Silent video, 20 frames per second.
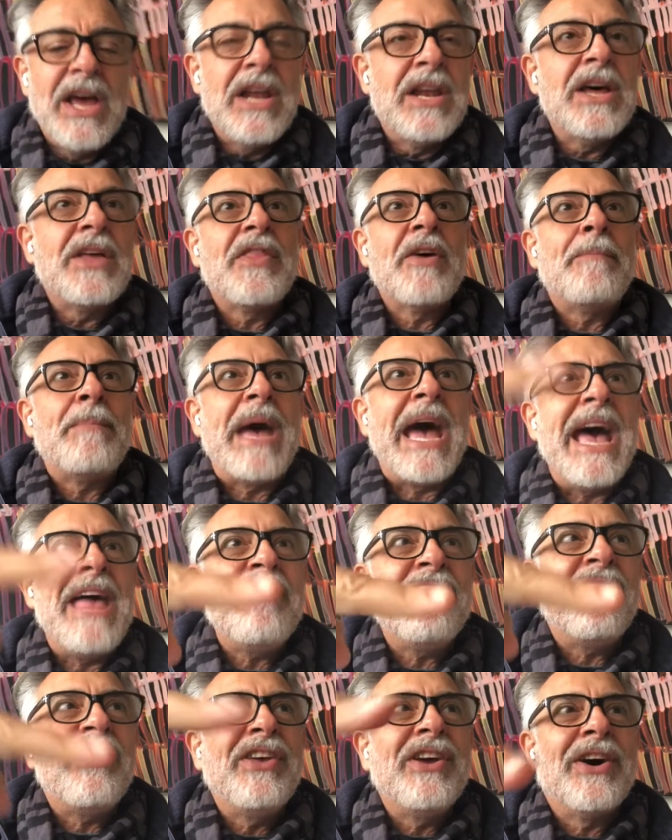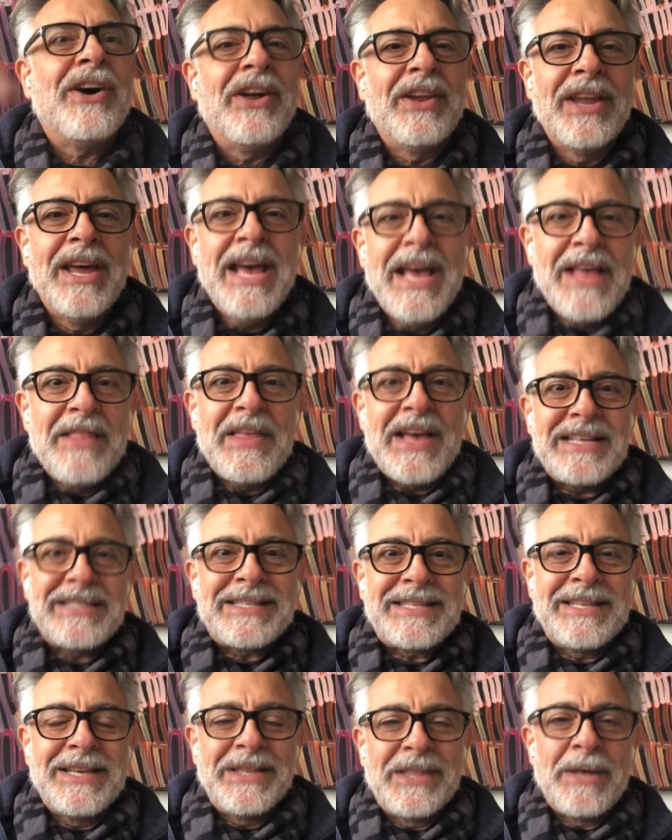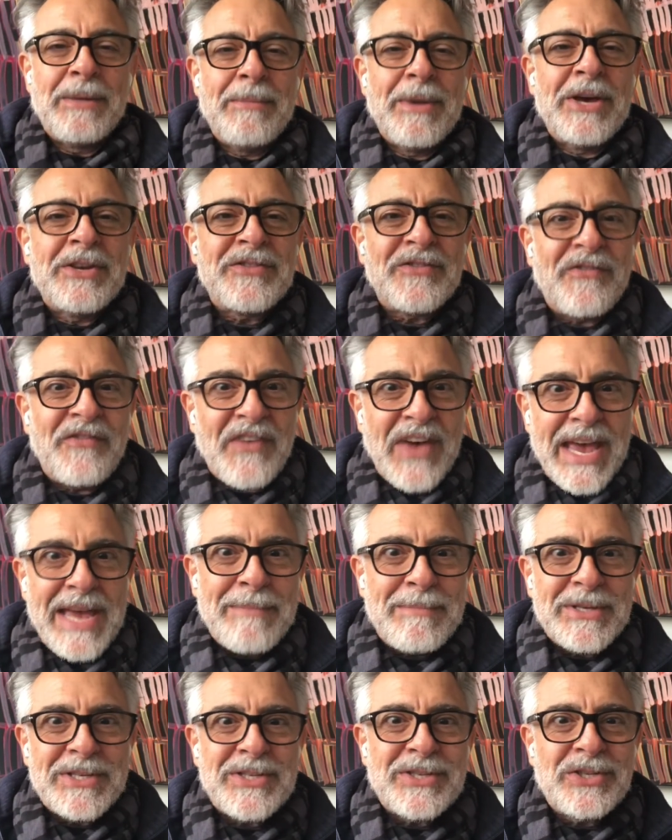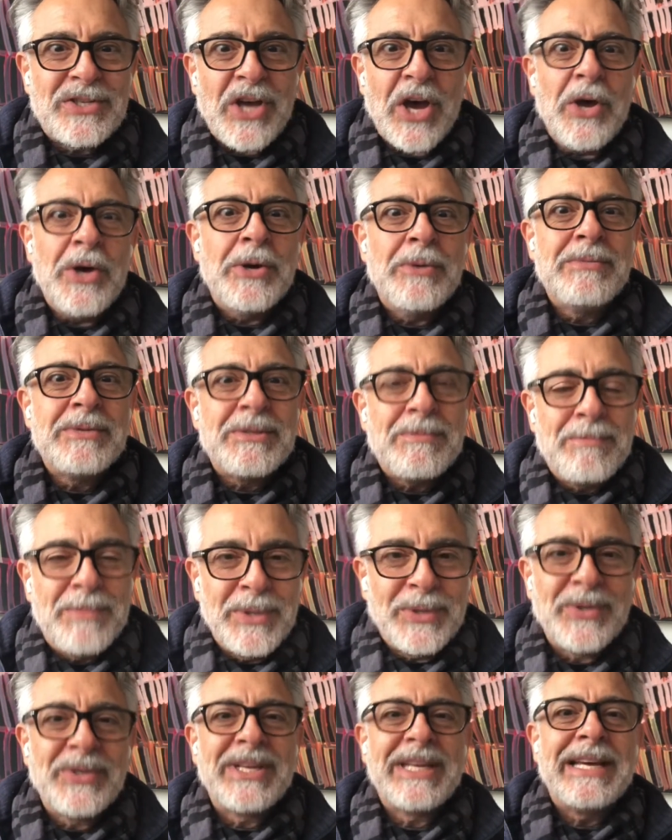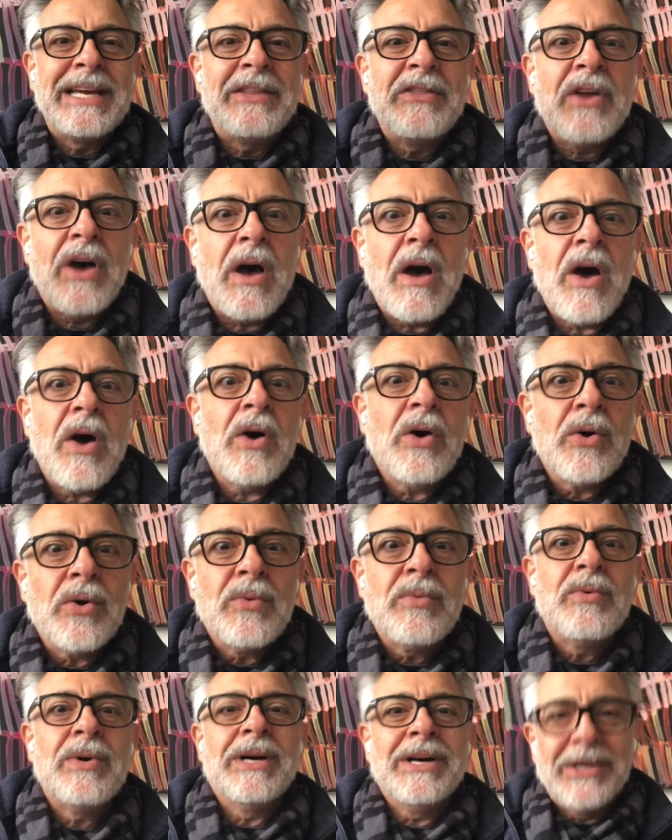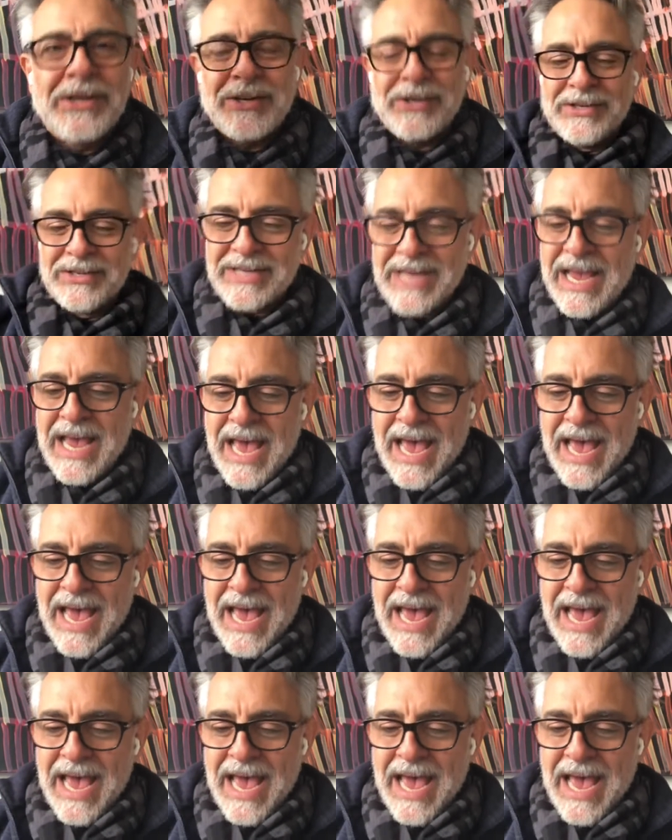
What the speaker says: No, the Pantheon. That's the most famous domed building in the whole world.